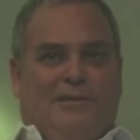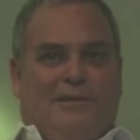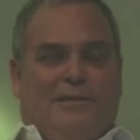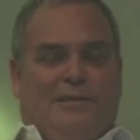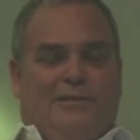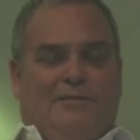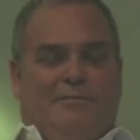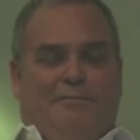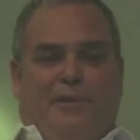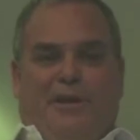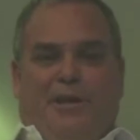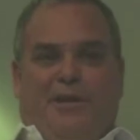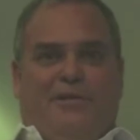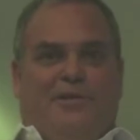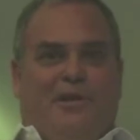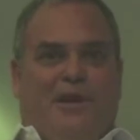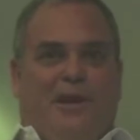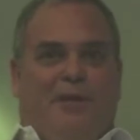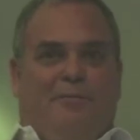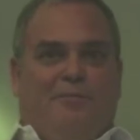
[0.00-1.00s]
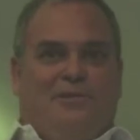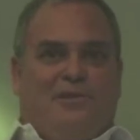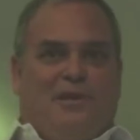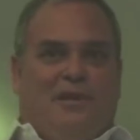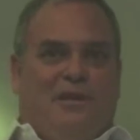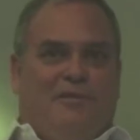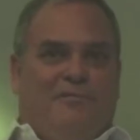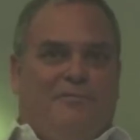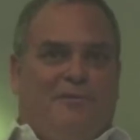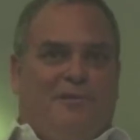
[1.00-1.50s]
Many times
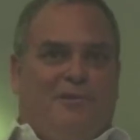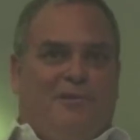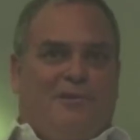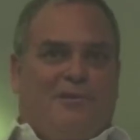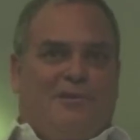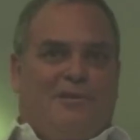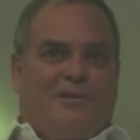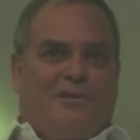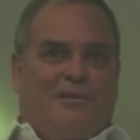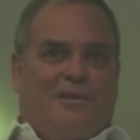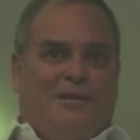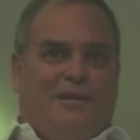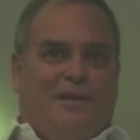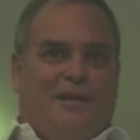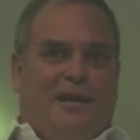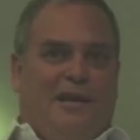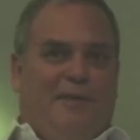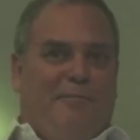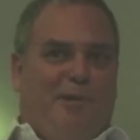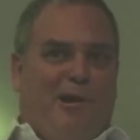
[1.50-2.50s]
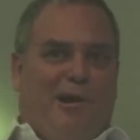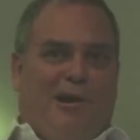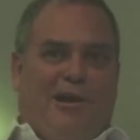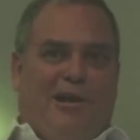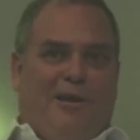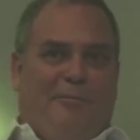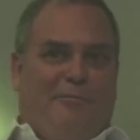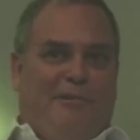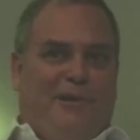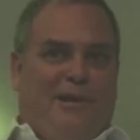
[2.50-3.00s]
I've looked at
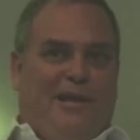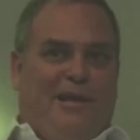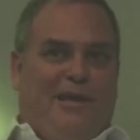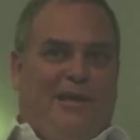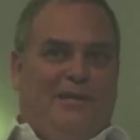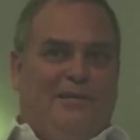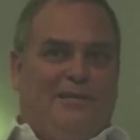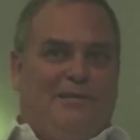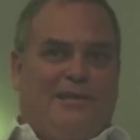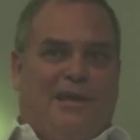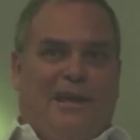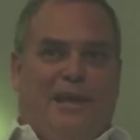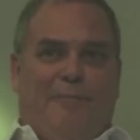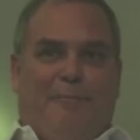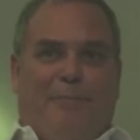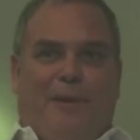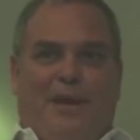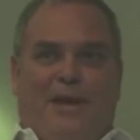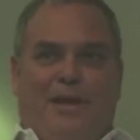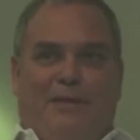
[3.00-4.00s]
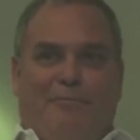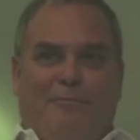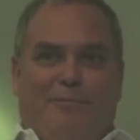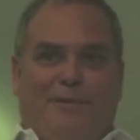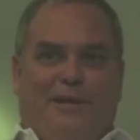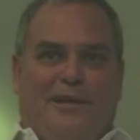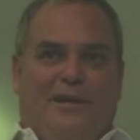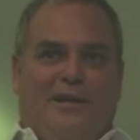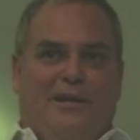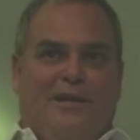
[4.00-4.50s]
marketing plans, campaign
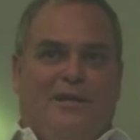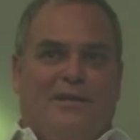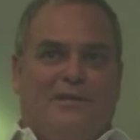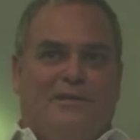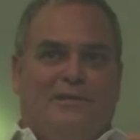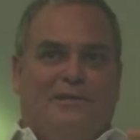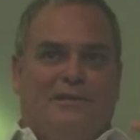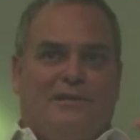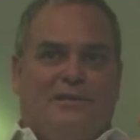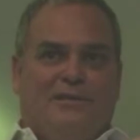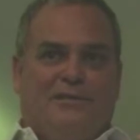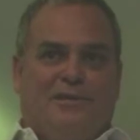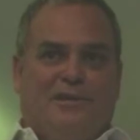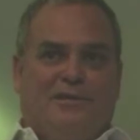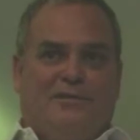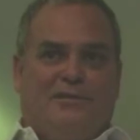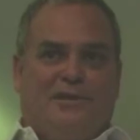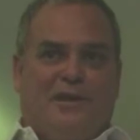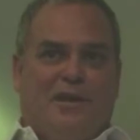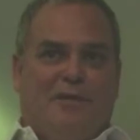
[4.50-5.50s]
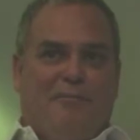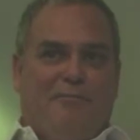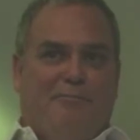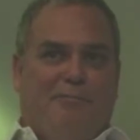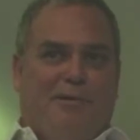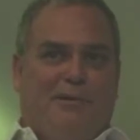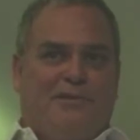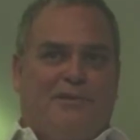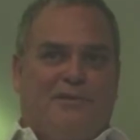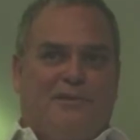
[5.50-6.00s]
plans, and associated
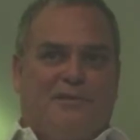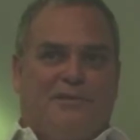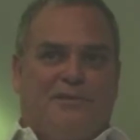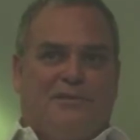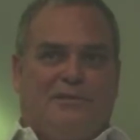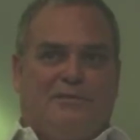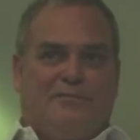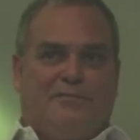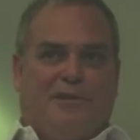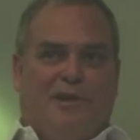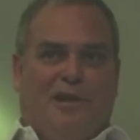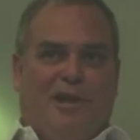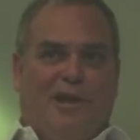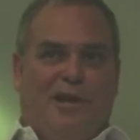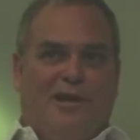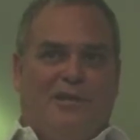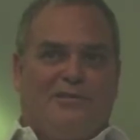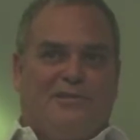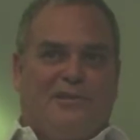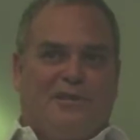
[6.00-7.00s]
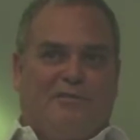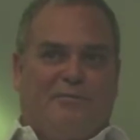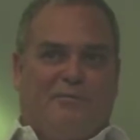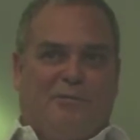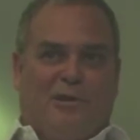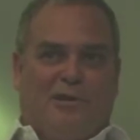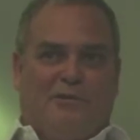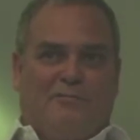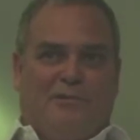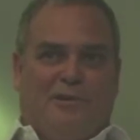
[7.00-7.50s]
budgets of clients that I've
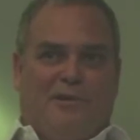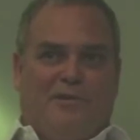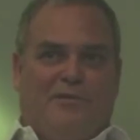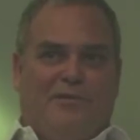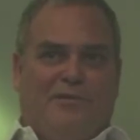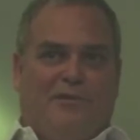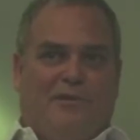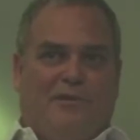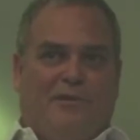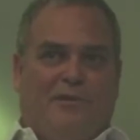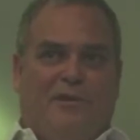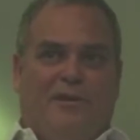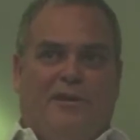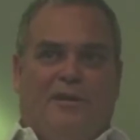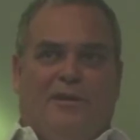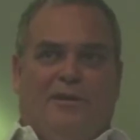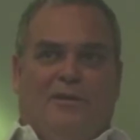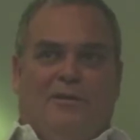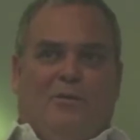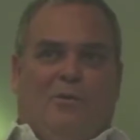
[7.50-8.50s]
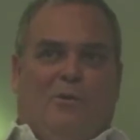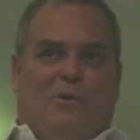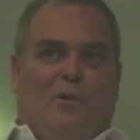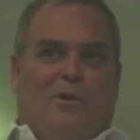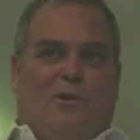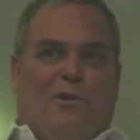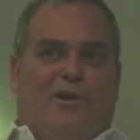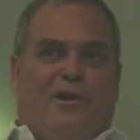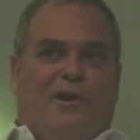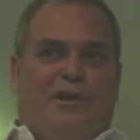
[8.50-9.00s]
worked with, or
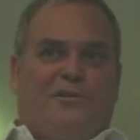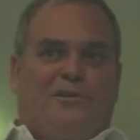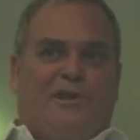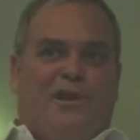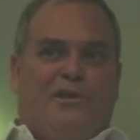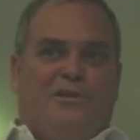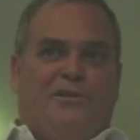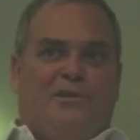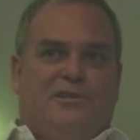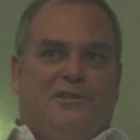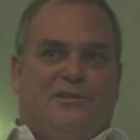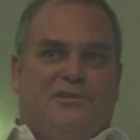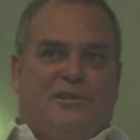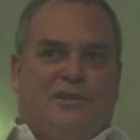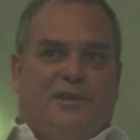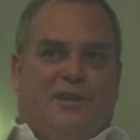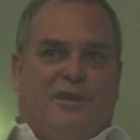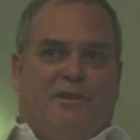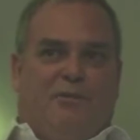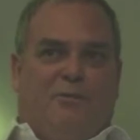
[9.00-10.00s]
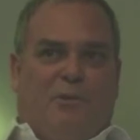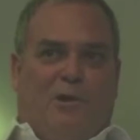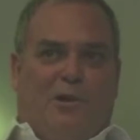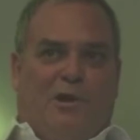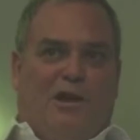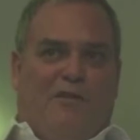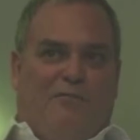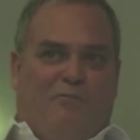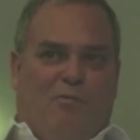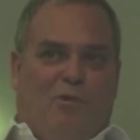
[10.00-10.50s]
organizations where
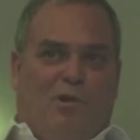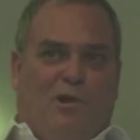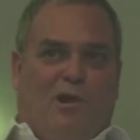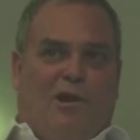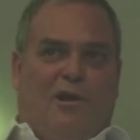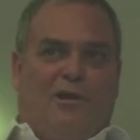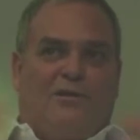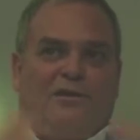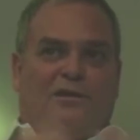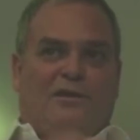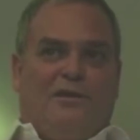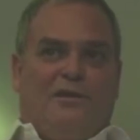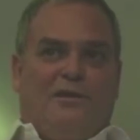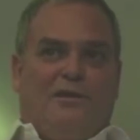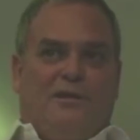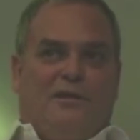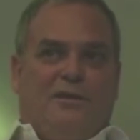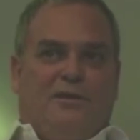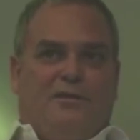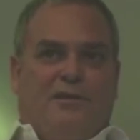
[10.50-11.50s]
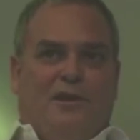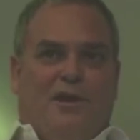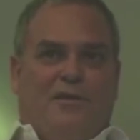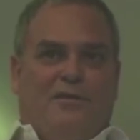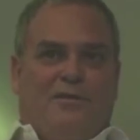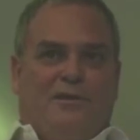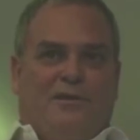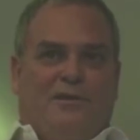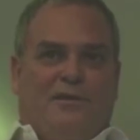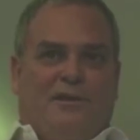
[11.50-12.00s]
I've worked, and thought
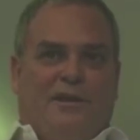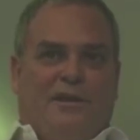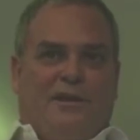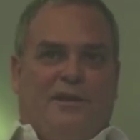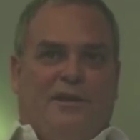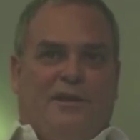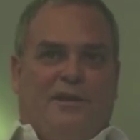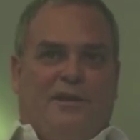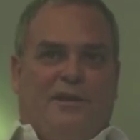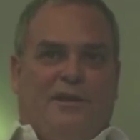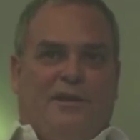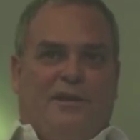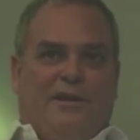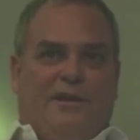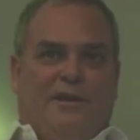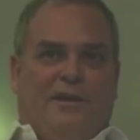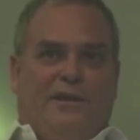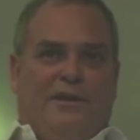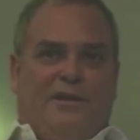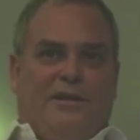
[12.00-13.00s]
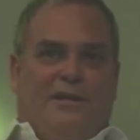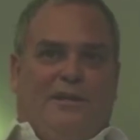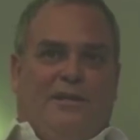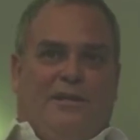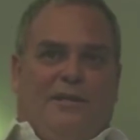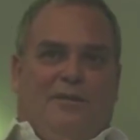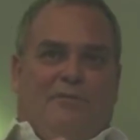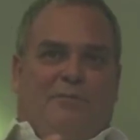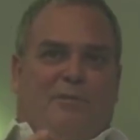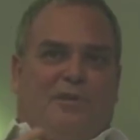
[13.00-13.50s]
that they
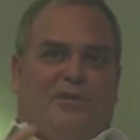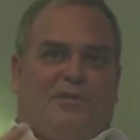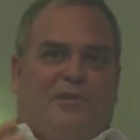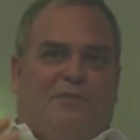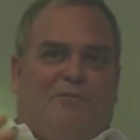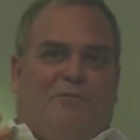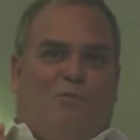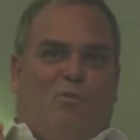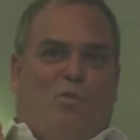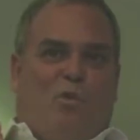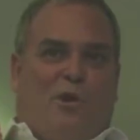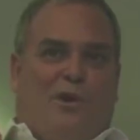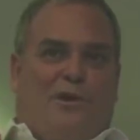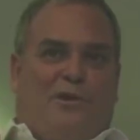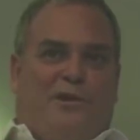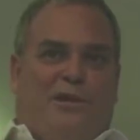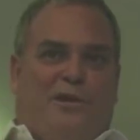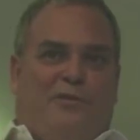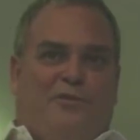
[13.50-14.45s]
must have worked out their